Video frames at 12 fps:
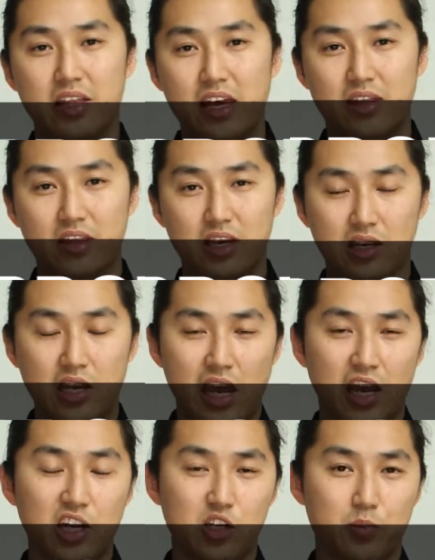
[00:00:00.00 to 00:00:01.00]
that the
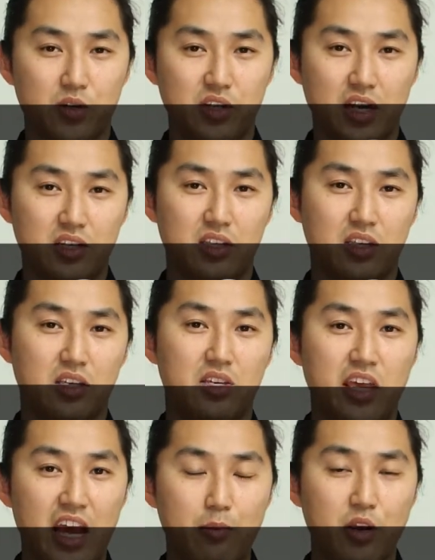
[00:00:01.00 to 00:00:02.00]
cage protects the
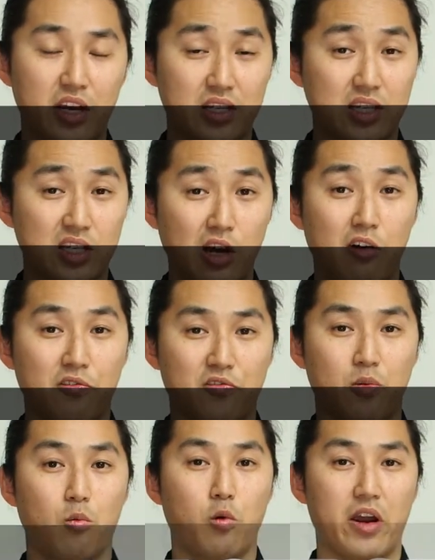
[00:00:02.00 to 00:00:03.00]
camera itself
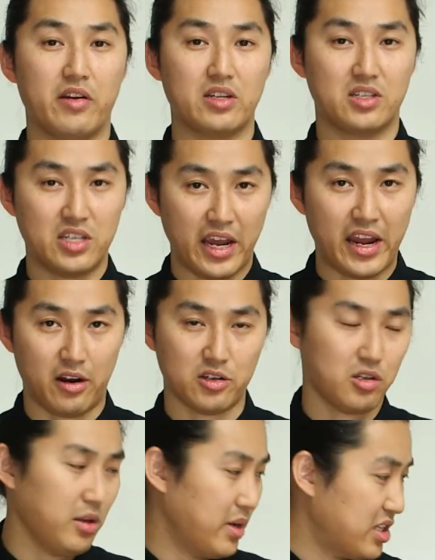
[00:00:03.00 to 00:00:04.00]
from wear and tear.
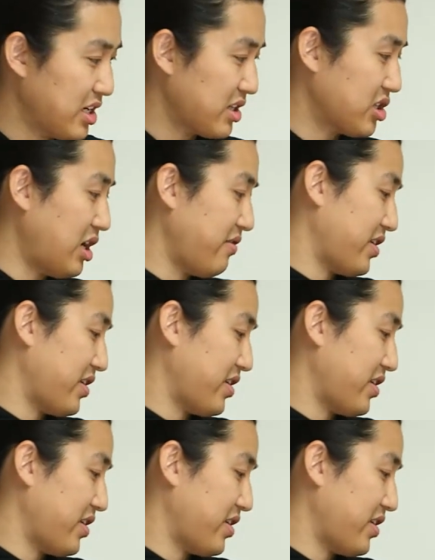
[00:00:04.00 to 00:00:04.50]
So let me take this off